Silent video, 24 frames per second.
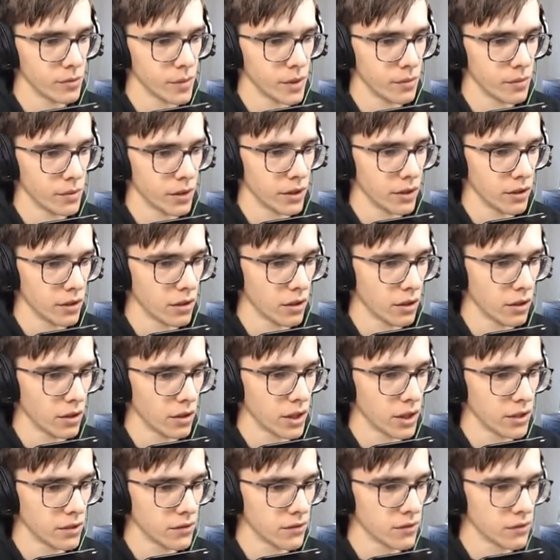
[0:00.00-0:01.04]
Maybe I can
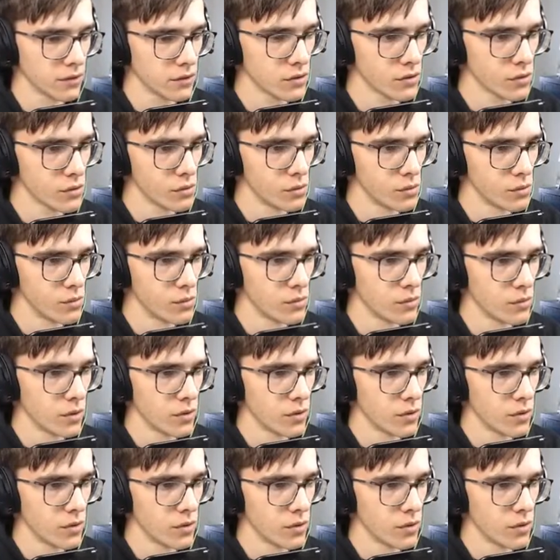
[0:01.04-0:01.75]
get some...